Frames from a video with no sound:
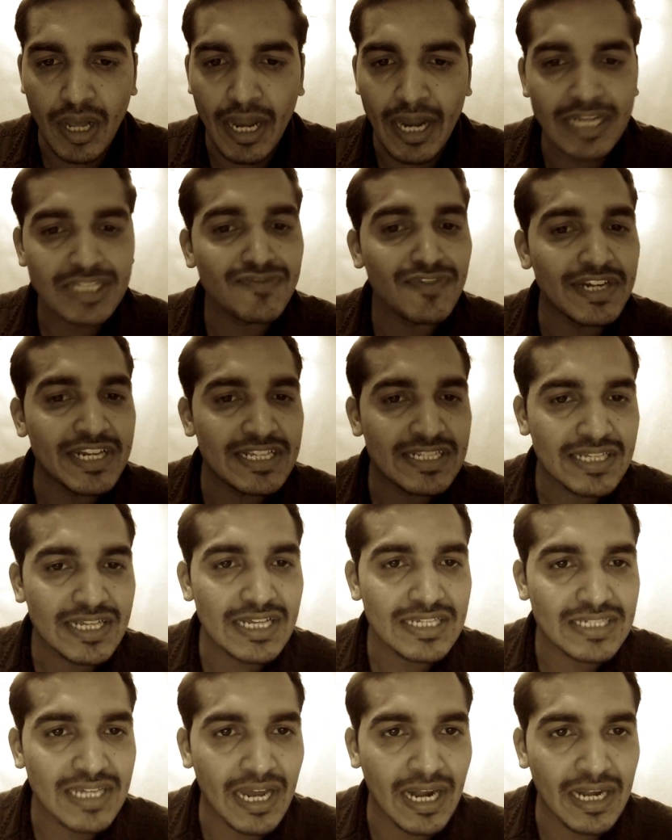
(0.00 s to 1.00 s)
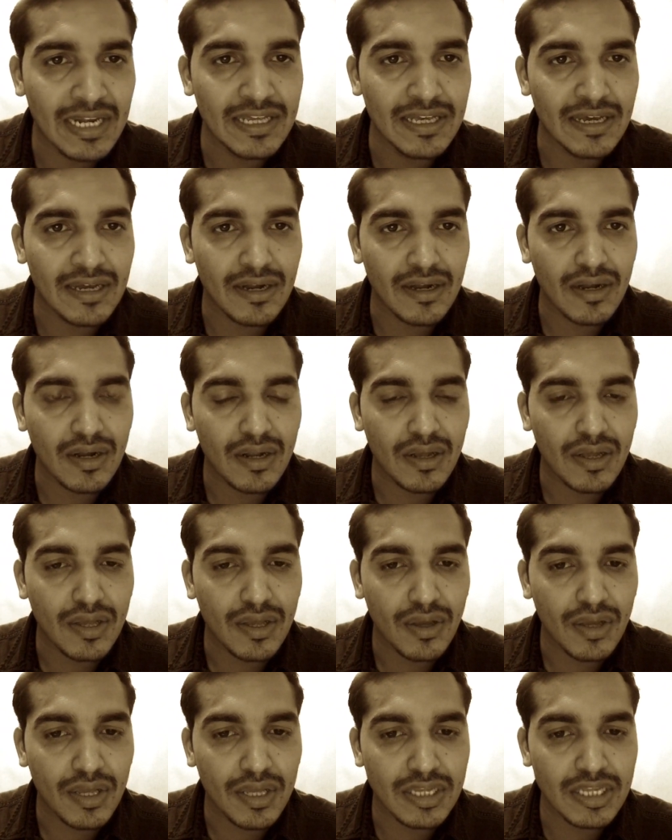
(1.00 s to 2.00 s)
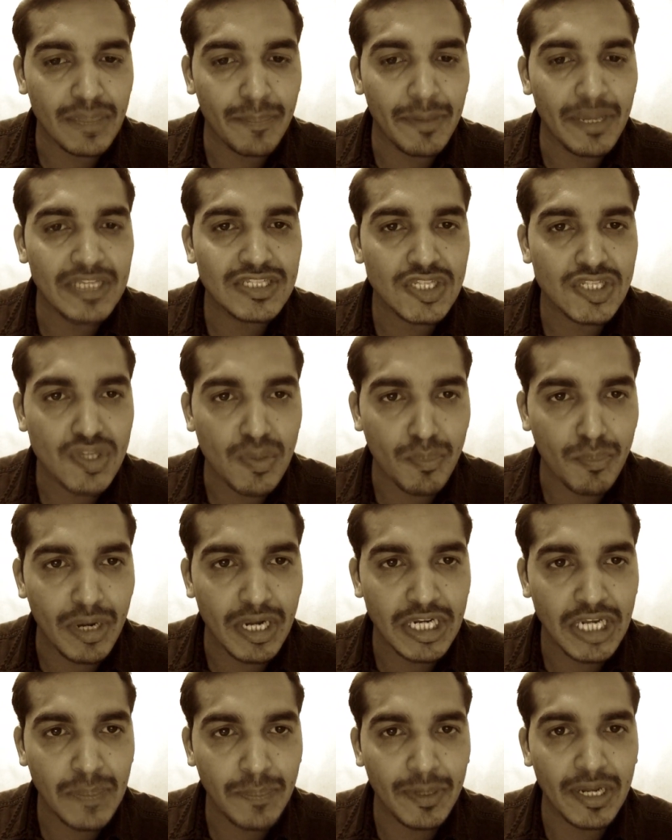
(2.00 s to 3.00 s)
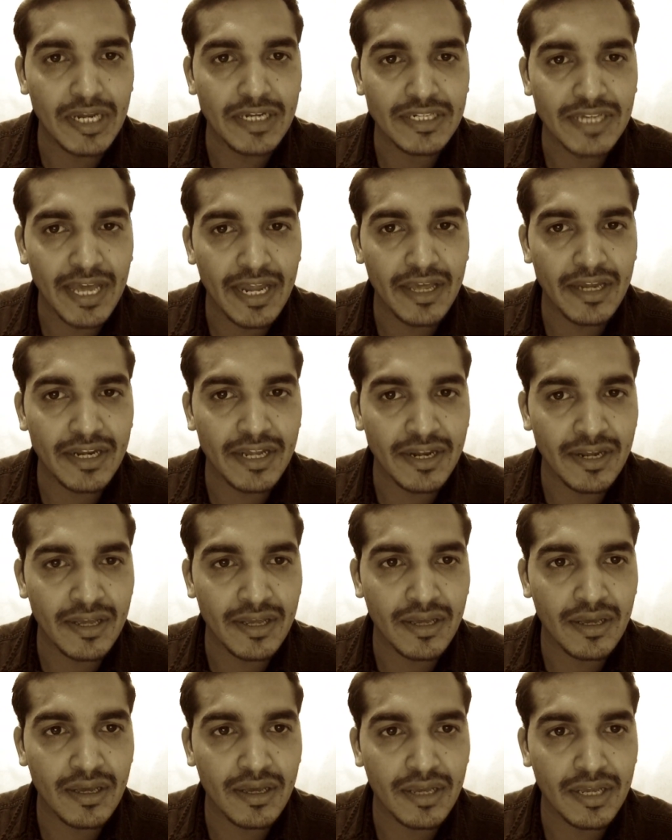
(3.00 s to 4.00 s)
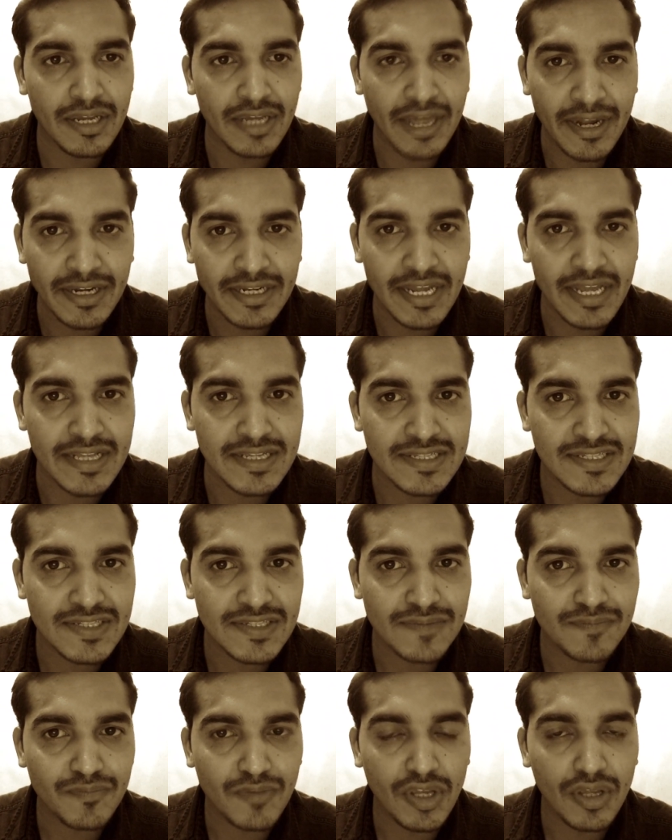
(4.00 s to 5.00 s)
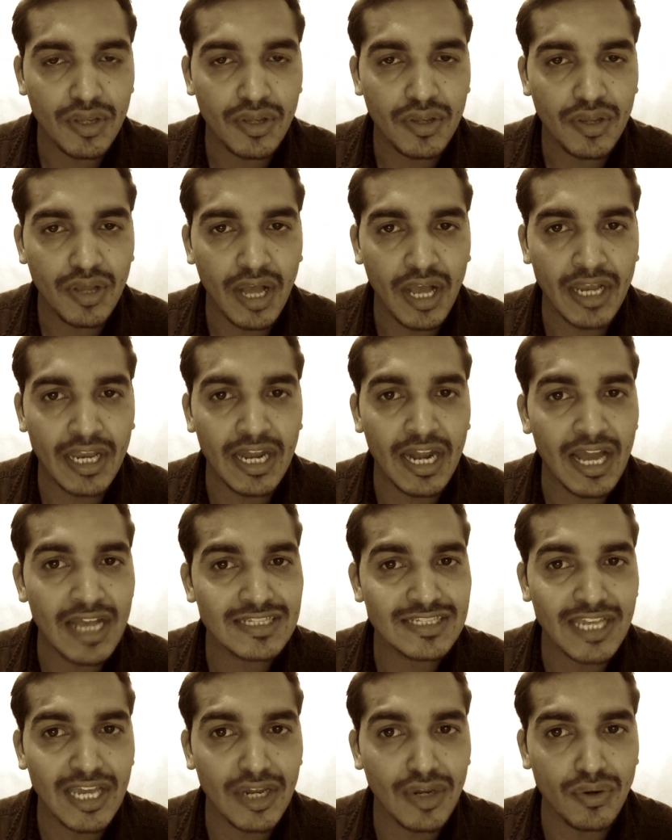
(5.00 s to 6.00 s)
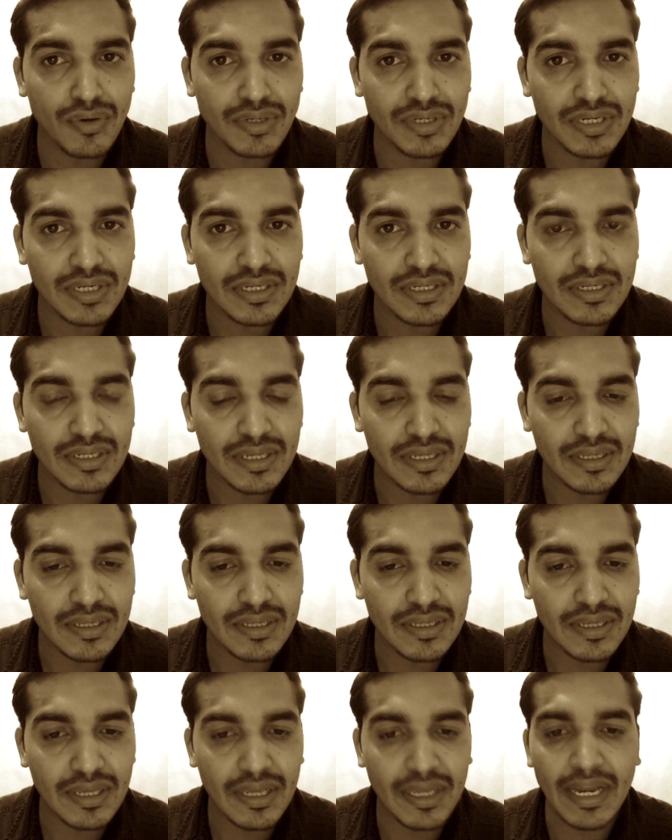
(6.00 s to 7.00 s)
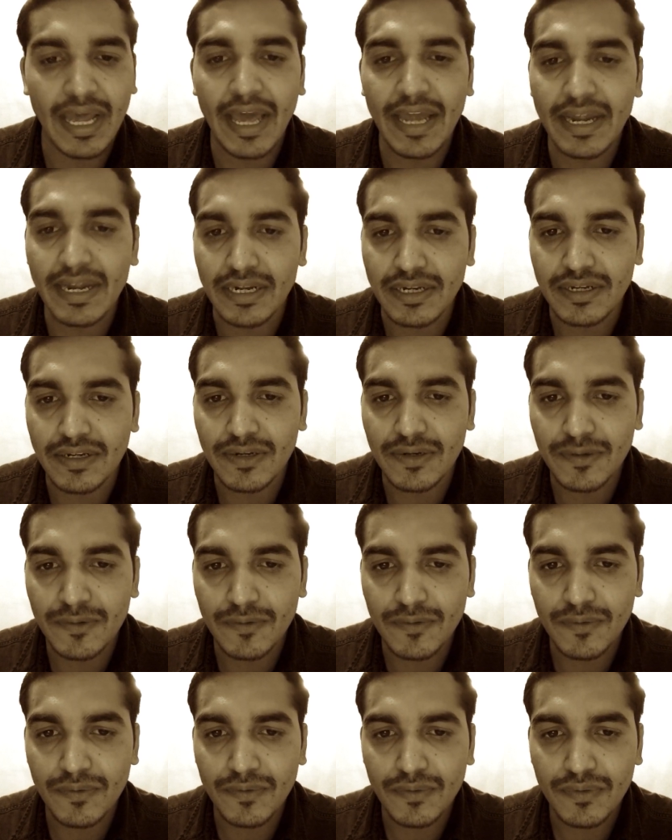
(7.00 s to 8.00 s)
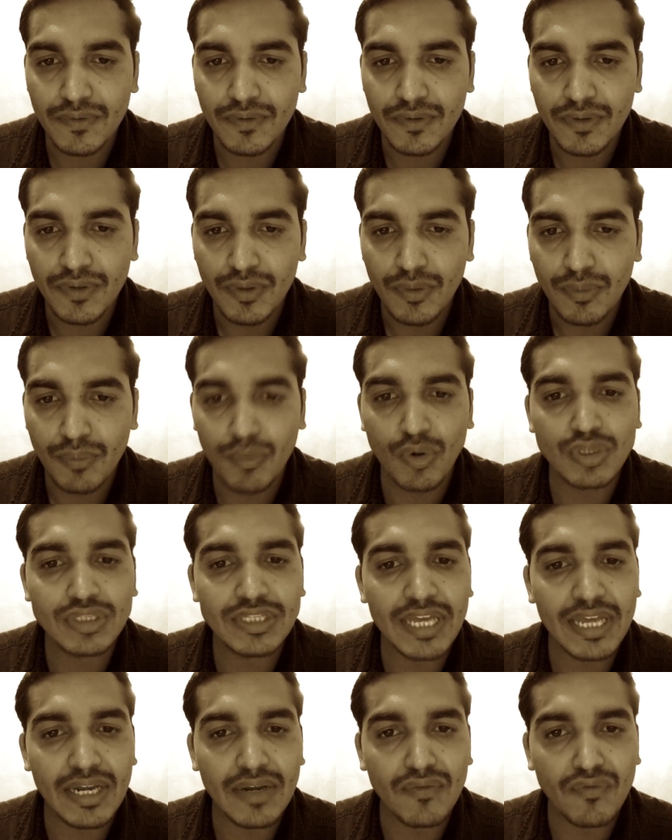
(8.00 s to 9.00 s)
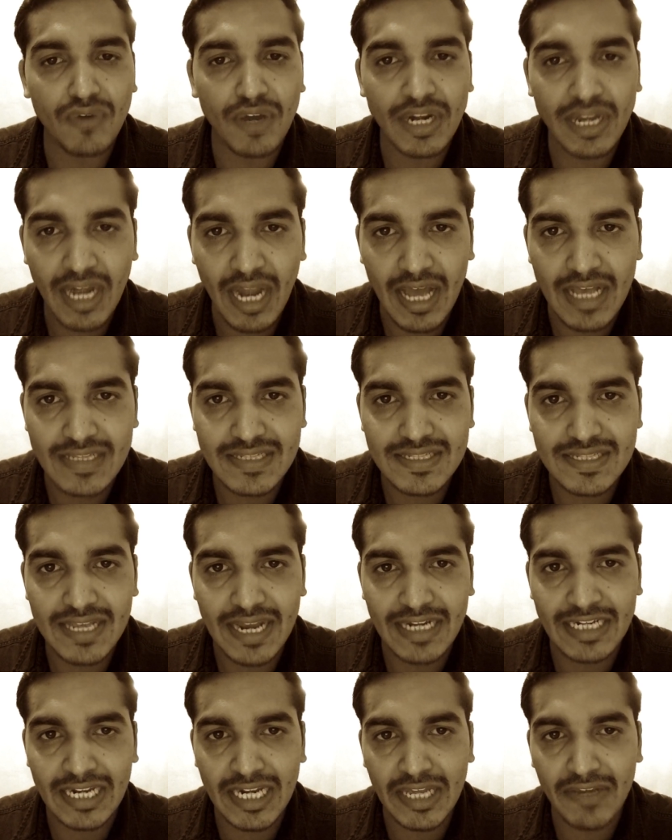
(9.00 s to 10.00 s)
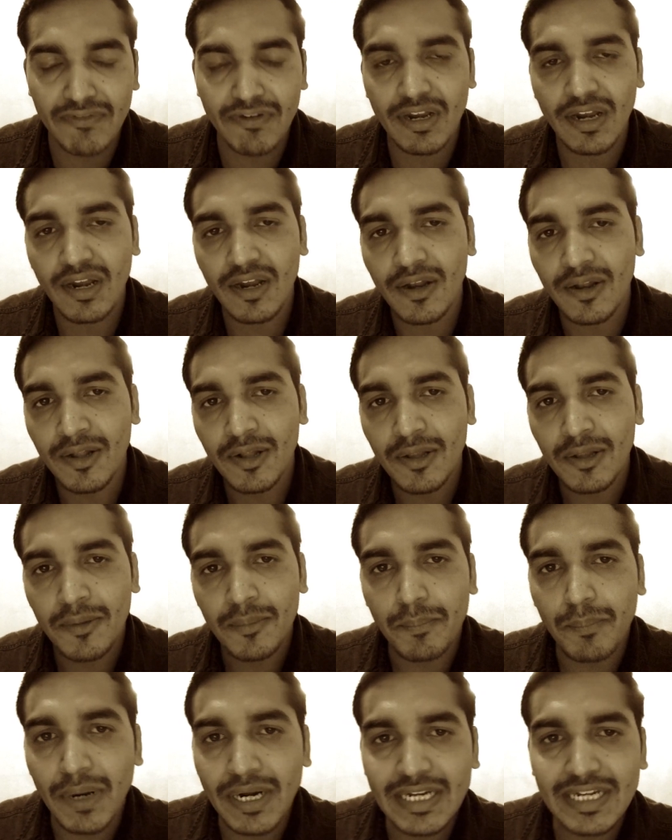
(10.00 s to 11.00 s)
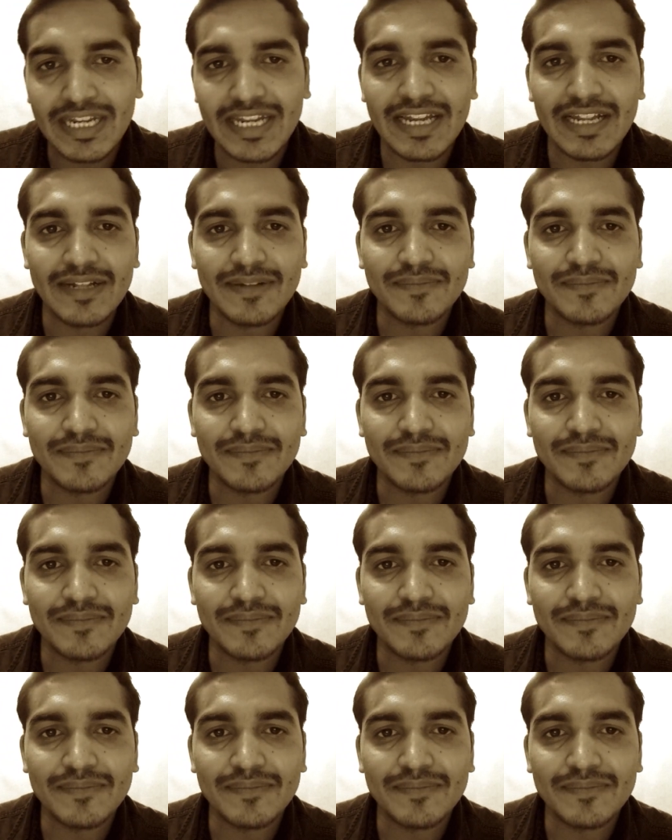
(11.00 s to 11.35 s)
as we discussed earlier, in the basis of multiple inheritance, a class cannot inherit more than one class at a level. But